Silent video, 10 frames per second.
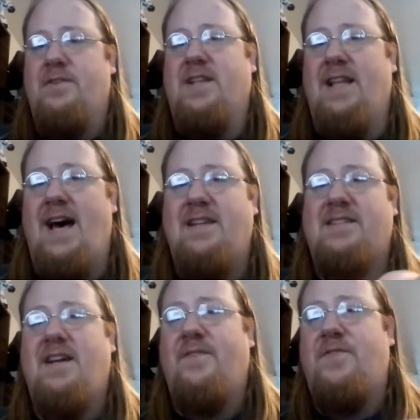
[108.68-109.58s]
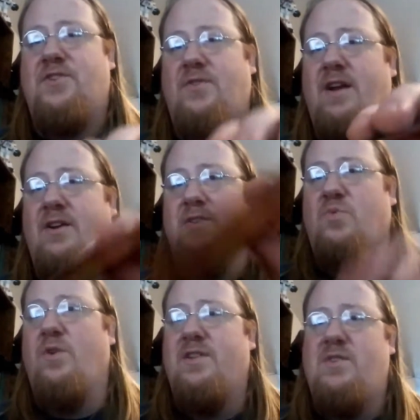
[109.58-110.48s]
there's a lot of stuff that
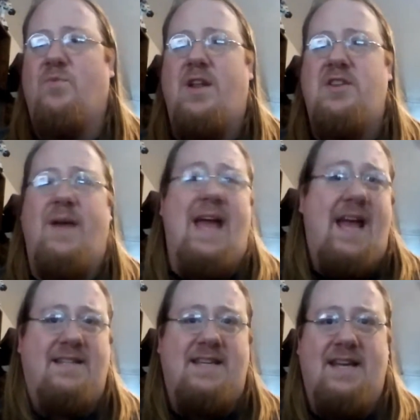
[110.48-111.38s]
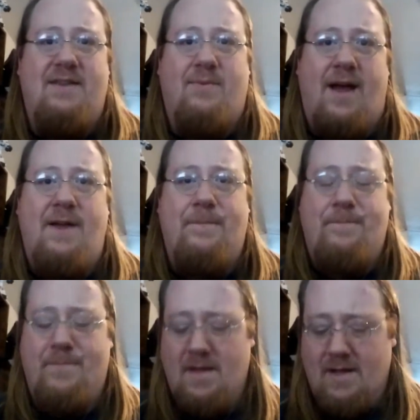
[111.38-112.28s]
triggers when you ante it, right?
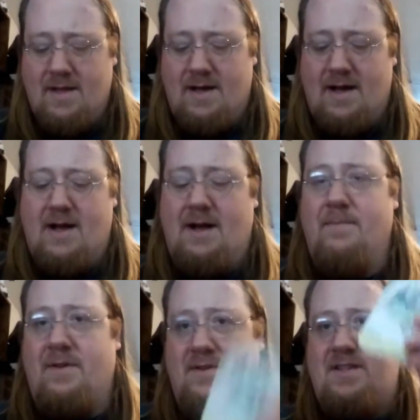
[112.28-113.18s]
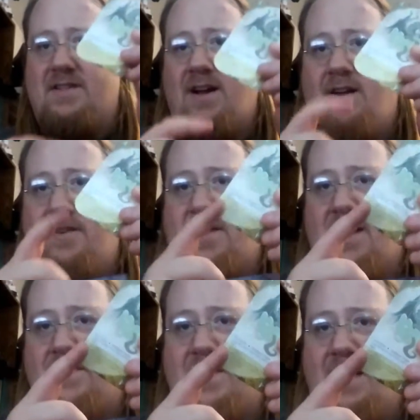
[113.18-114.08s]
There's these cards
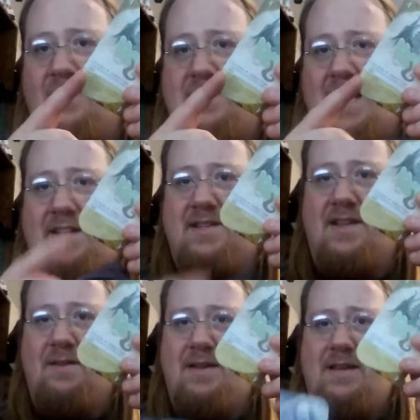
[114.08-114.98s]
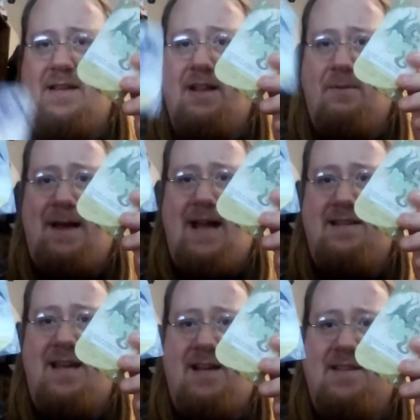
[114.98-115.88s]
that have yellow
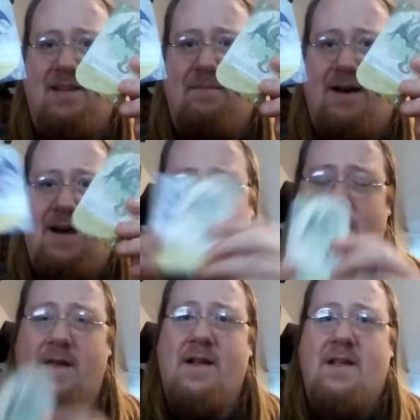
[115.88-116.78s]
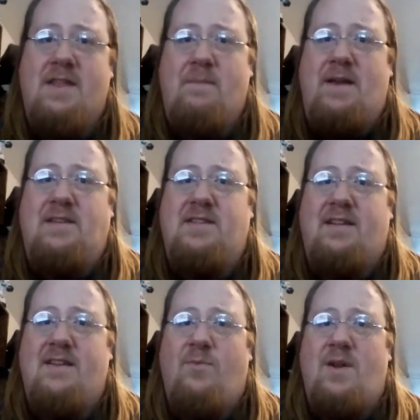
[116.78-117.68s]
back text on the bottom that
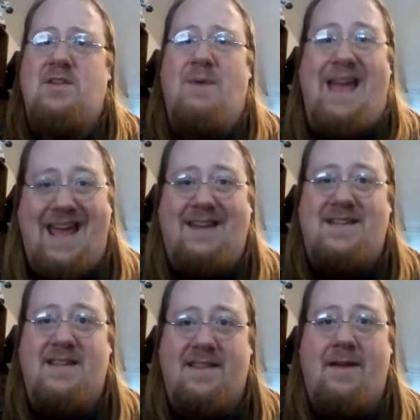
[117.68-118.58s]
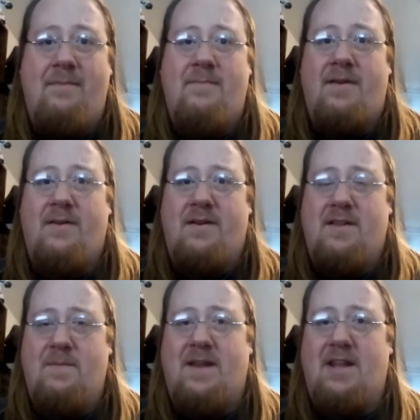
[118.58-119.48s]
basically when you ante them
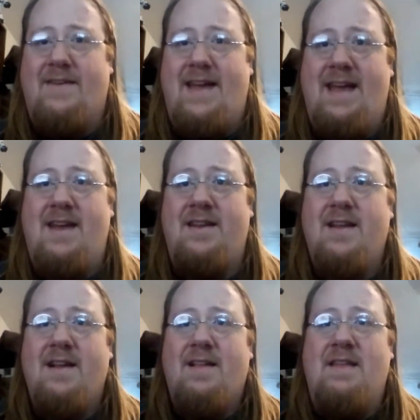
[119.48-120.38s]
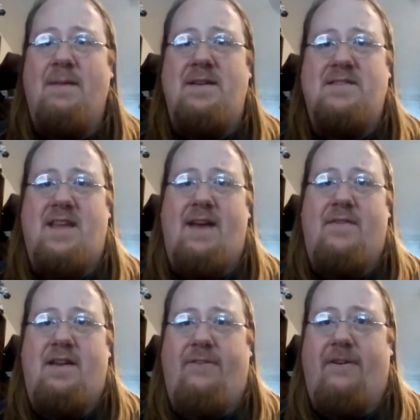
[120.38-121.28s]
in the beginning of a hand, that means they
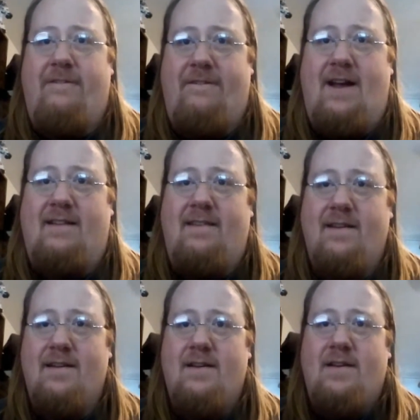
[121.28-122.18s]
have a different effect.